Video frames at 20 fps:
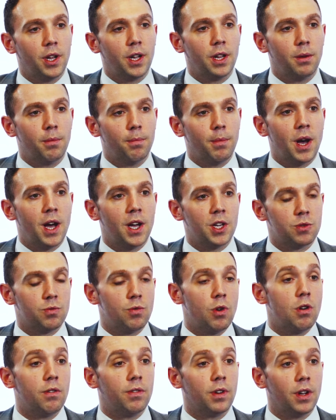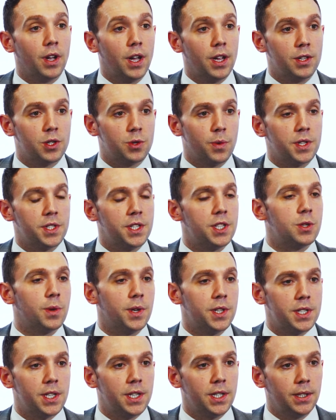a Mars rover in
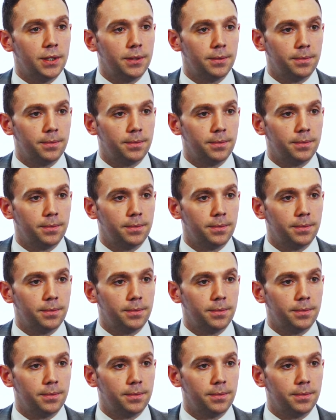2020.